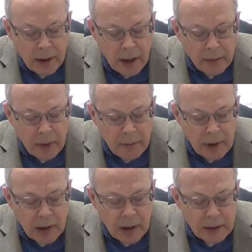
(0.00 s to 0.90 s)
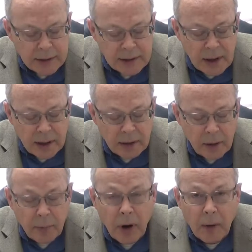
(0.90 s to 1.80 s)
And they began selling
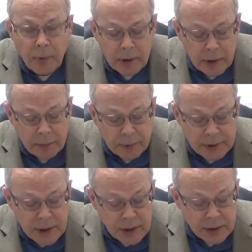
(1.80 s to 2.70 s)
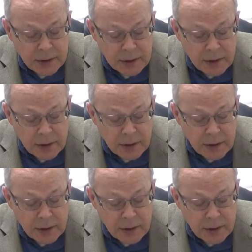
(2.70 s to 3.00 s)
their property and possessions,